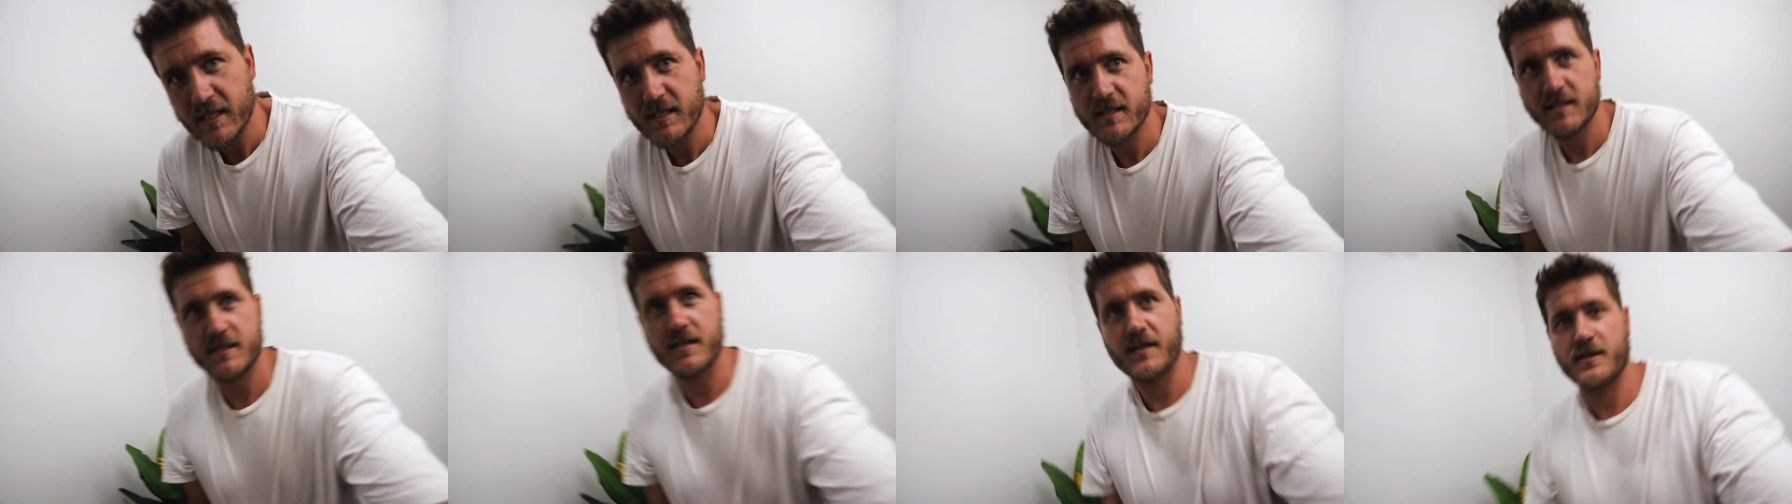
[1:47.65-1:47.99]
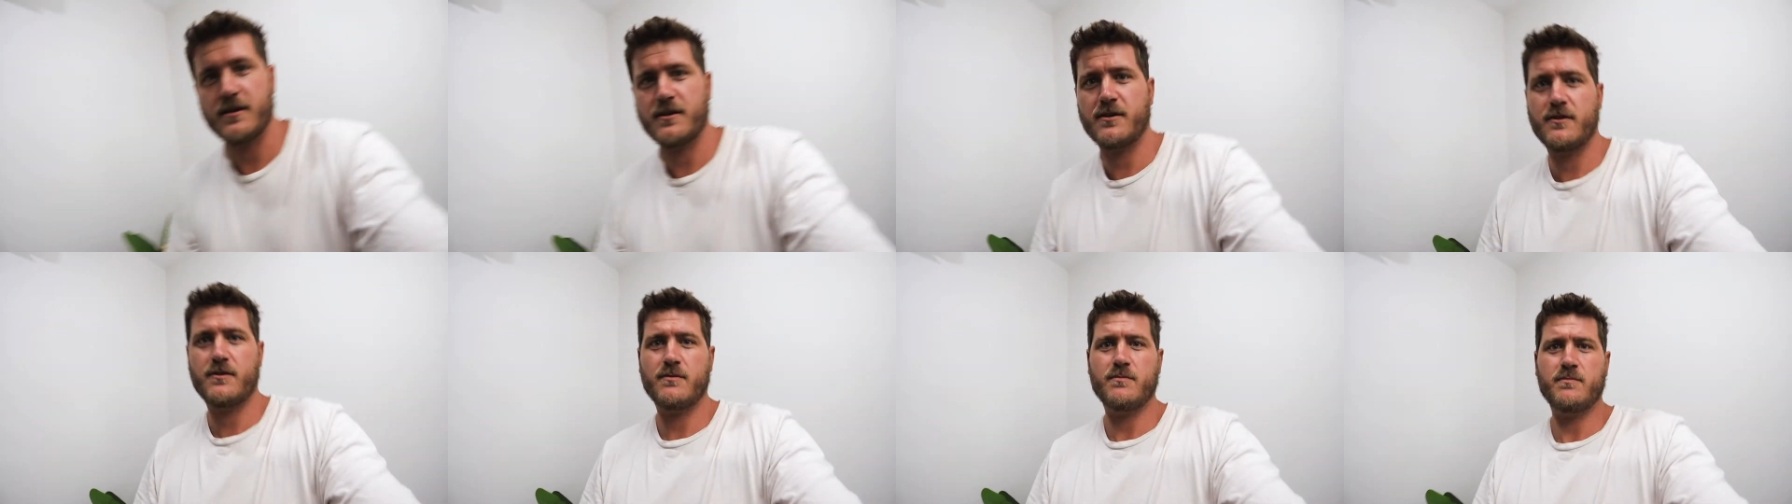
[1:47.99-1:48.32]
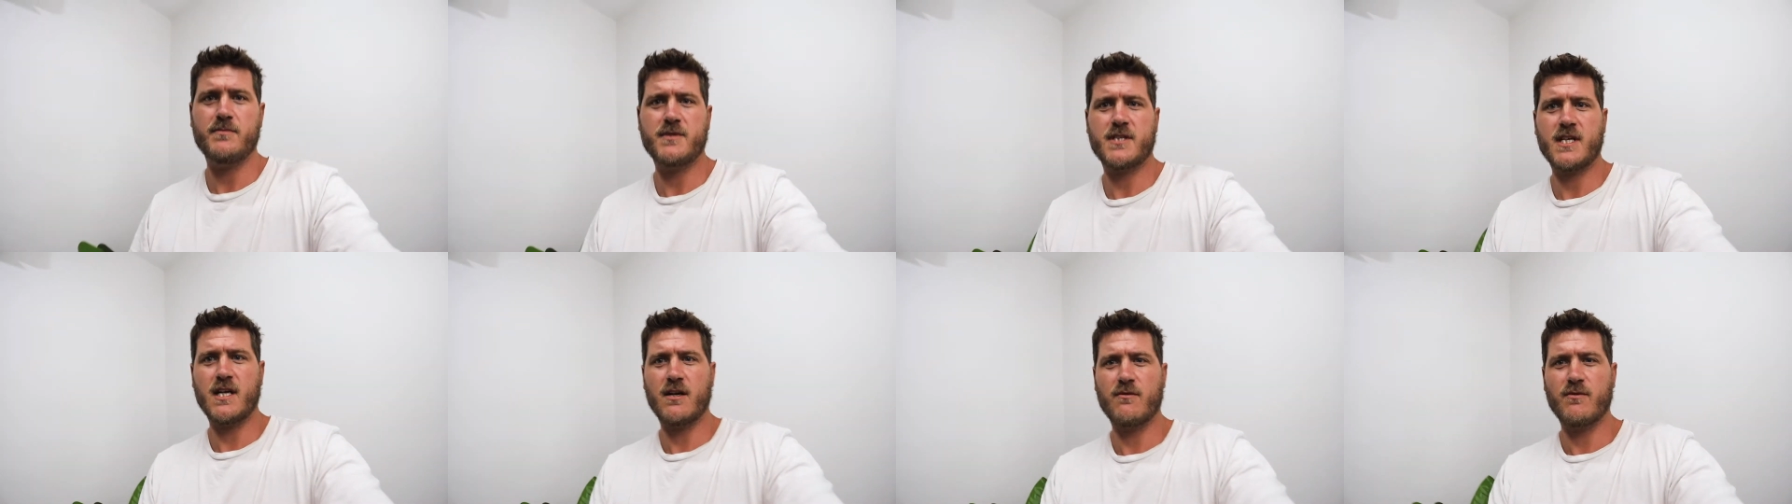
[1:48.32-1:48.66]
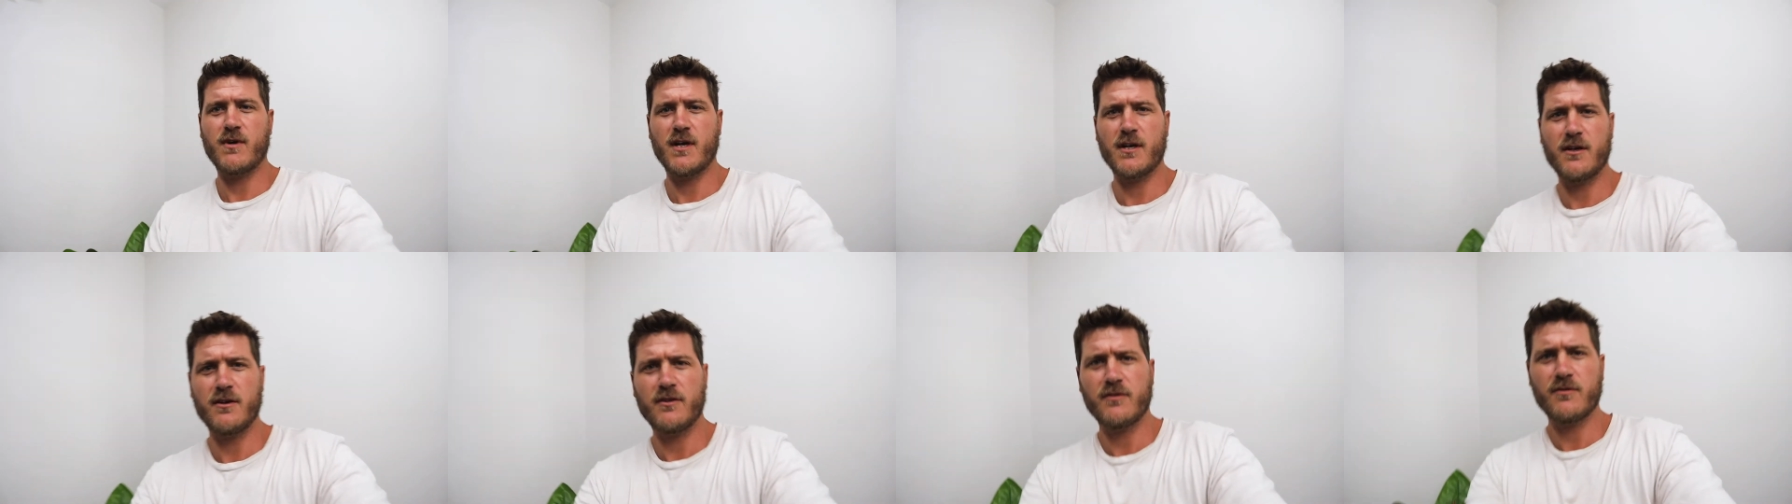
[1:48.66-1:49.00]
So I'm just gonna
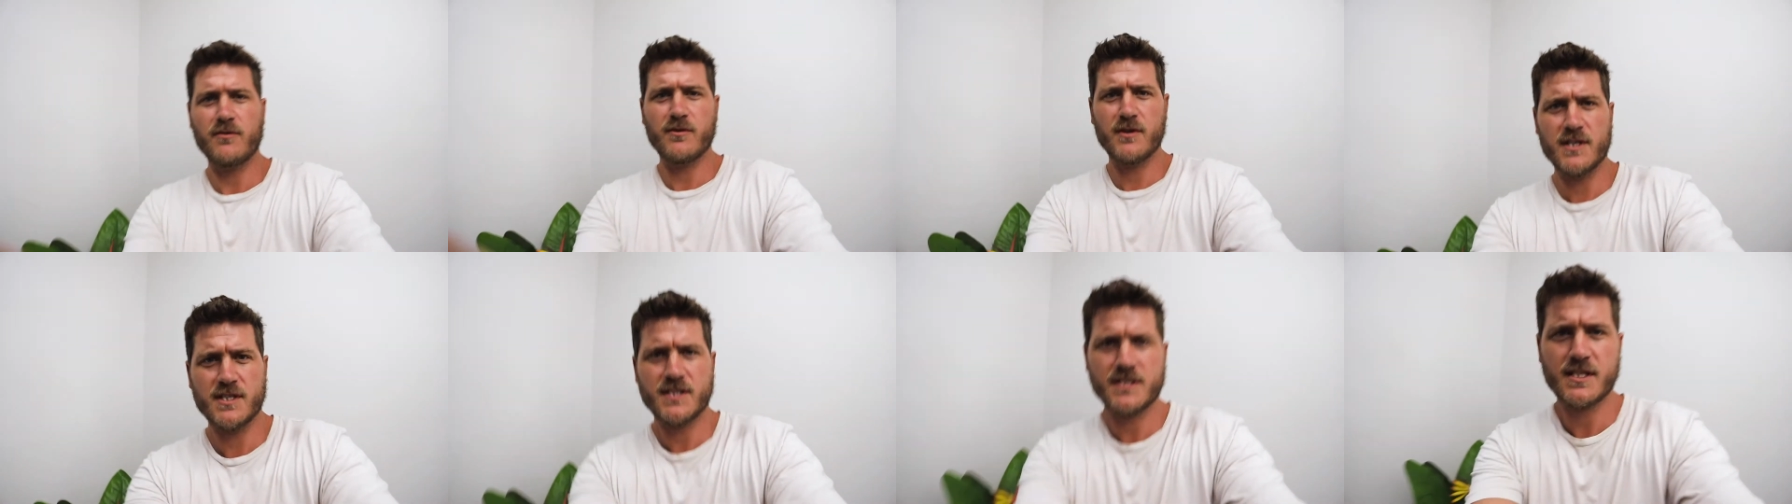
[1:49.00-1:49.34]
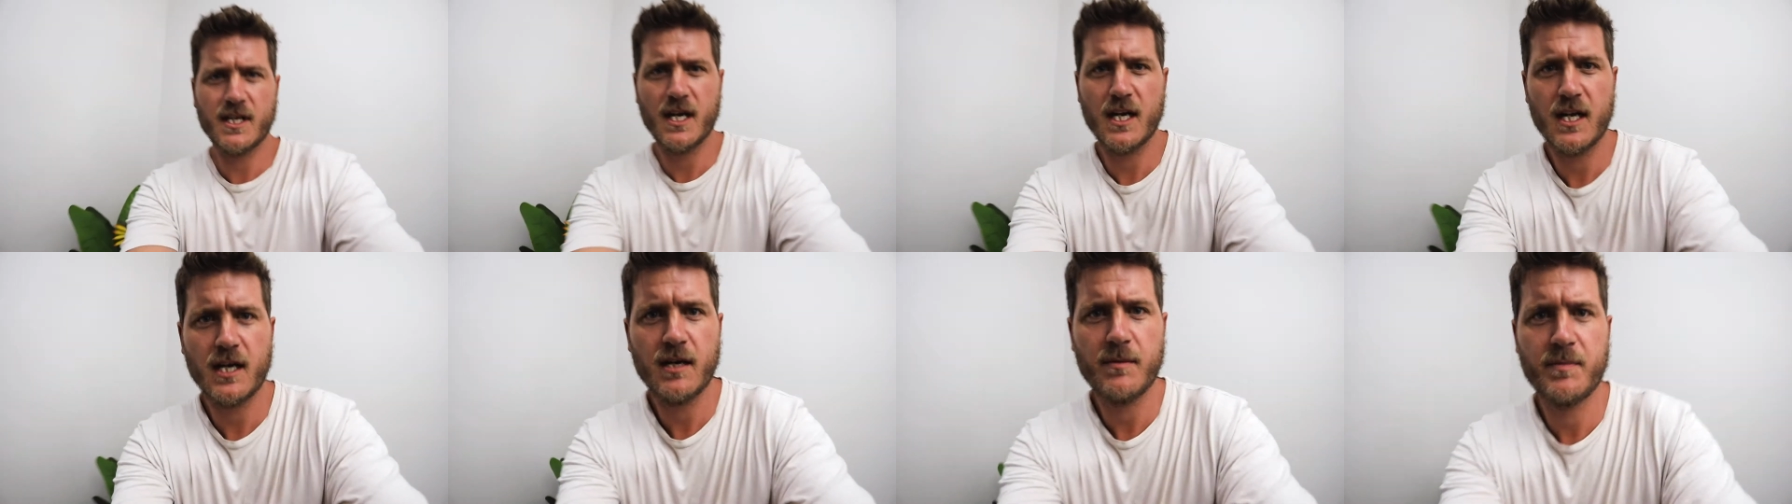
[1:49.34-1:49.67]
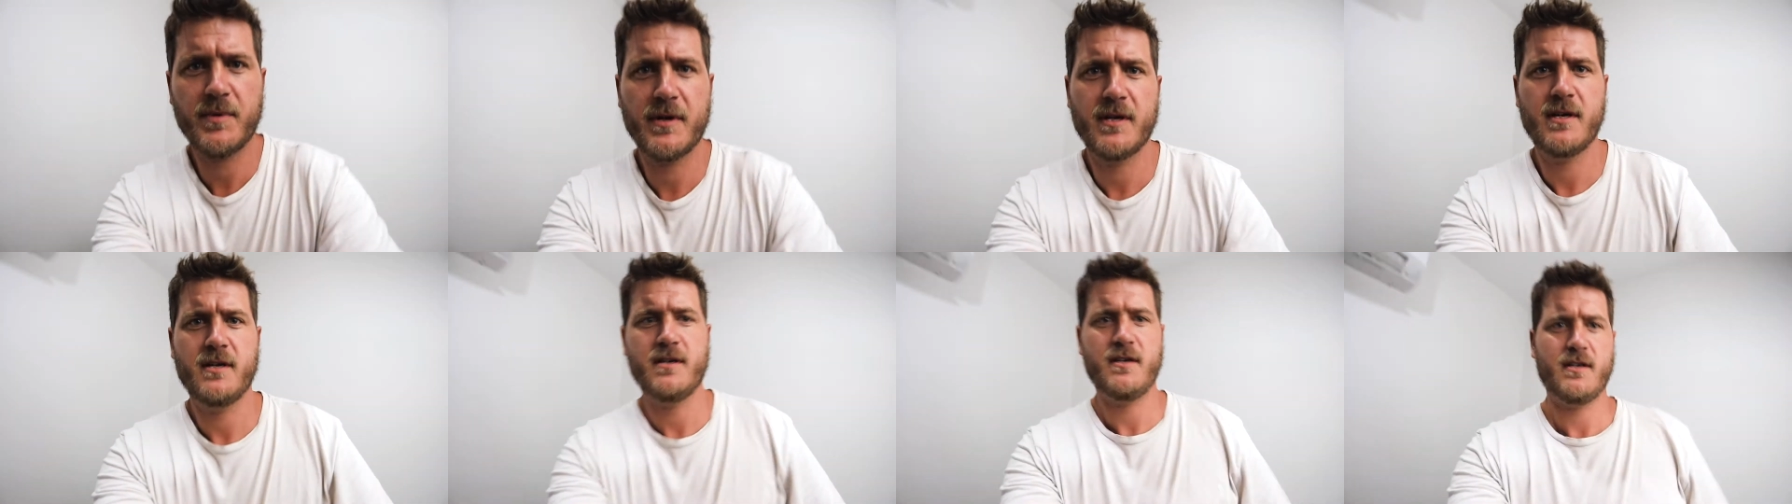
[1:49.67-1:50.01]
run you through the setup.